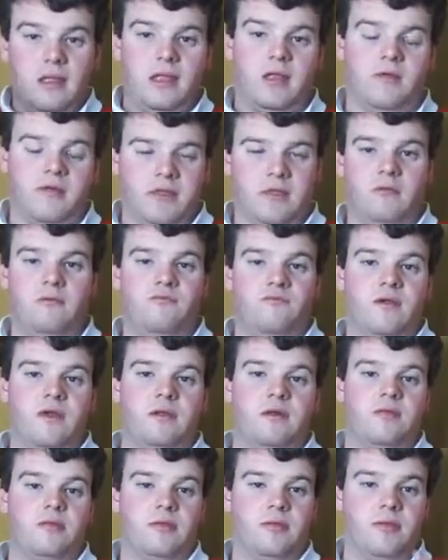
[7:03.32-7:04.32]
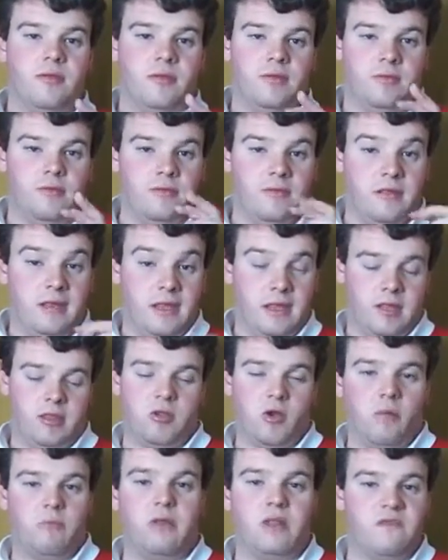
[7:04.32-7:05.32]
You soon realise that it's
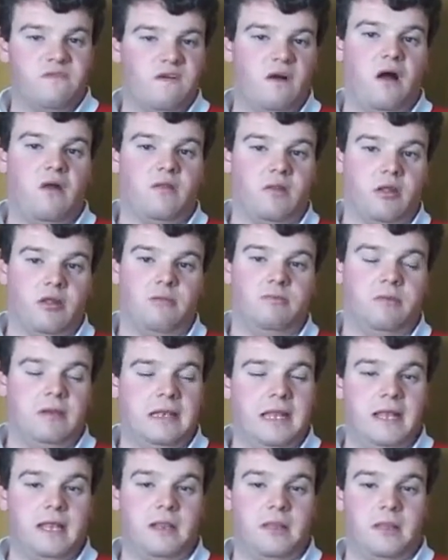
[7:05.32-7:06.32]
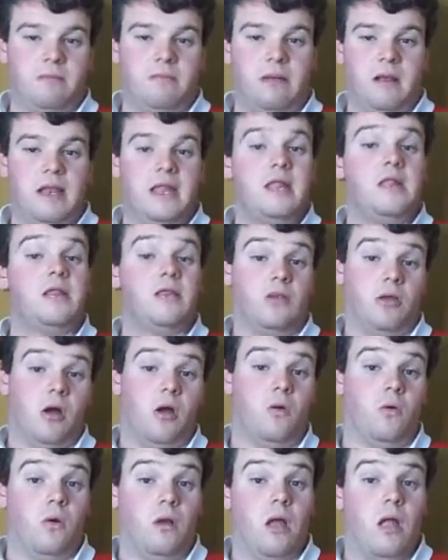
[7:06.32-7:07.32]
Tommy's father who's been letting the police
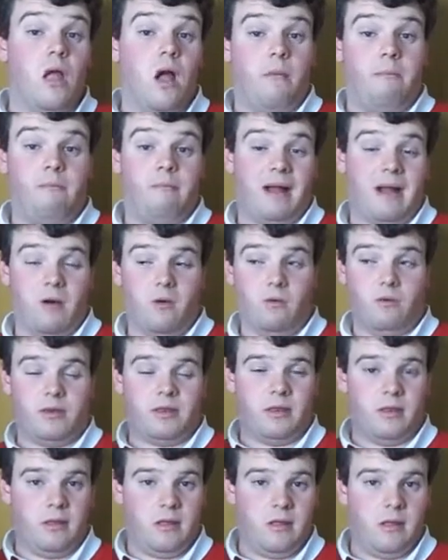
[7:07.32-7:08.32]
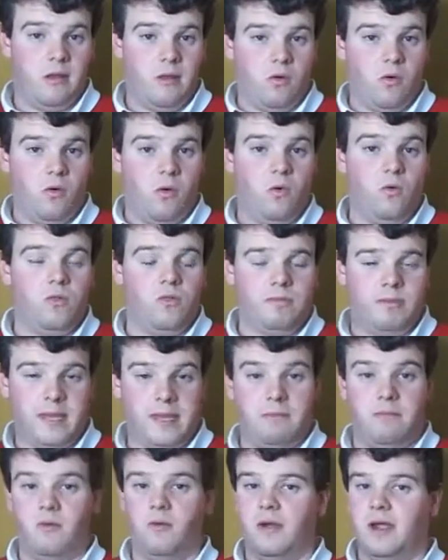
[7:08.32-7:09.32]
know about all the
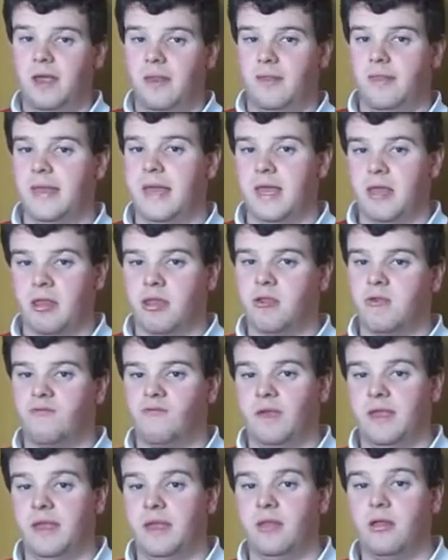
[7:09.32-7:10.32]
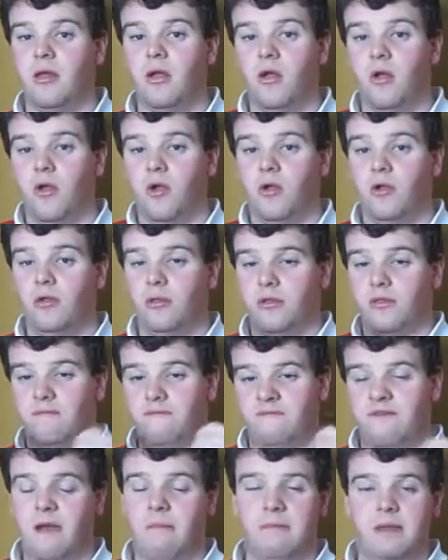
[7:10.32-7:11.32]
people in their street whose
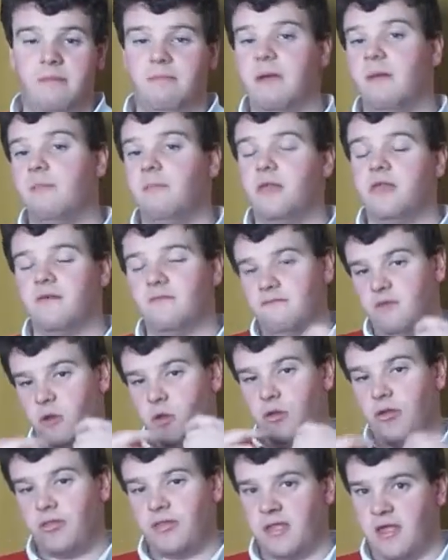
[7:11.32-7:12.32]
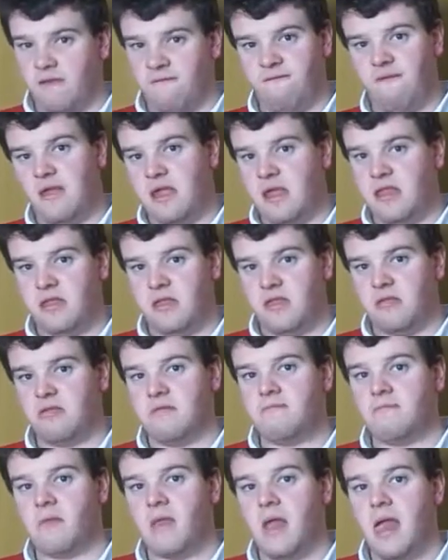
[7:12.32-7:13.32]
family members have lost their faces.
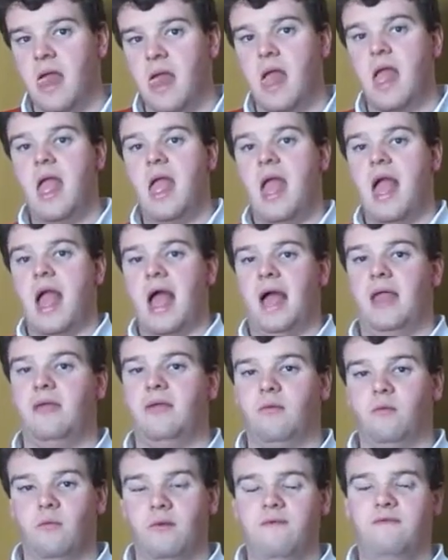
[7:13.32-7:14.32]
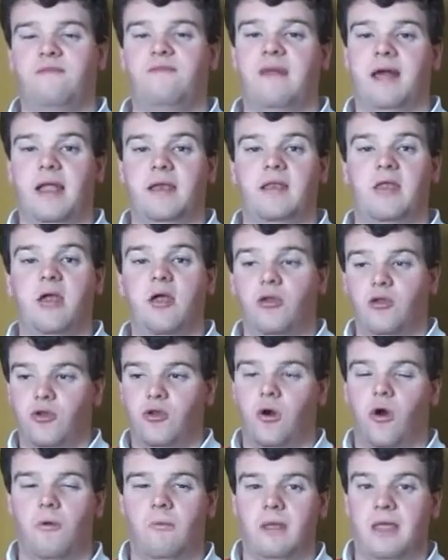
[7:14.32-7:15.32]
And with that,
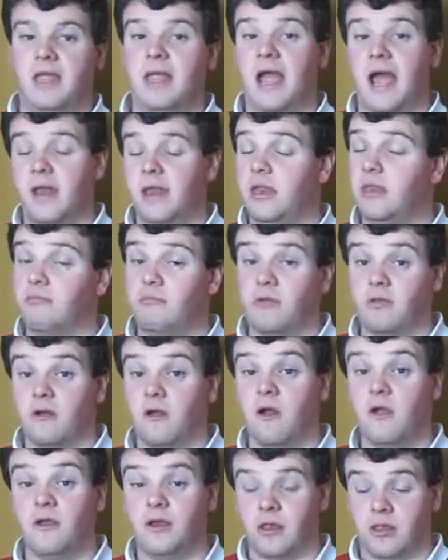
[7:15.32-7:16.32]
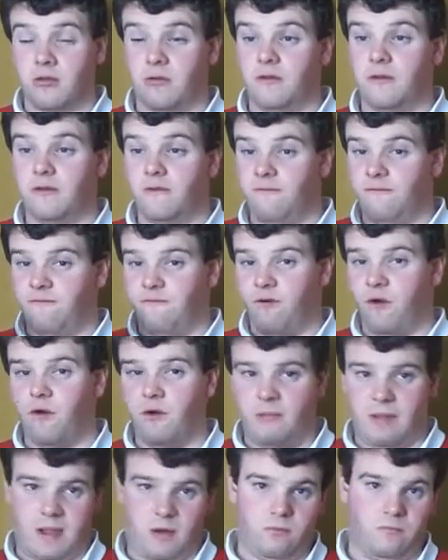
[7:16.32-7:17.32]
Tommy and his mother decide to throw
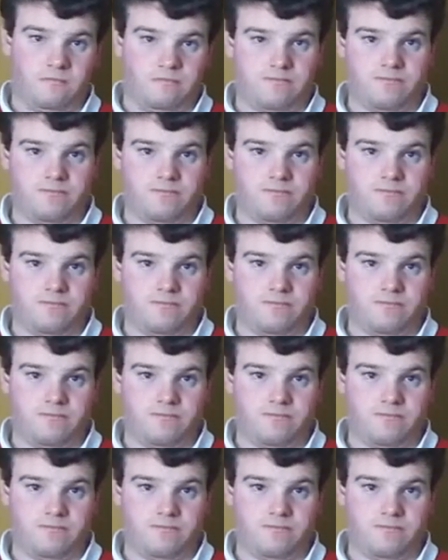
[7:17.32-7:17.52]
him out.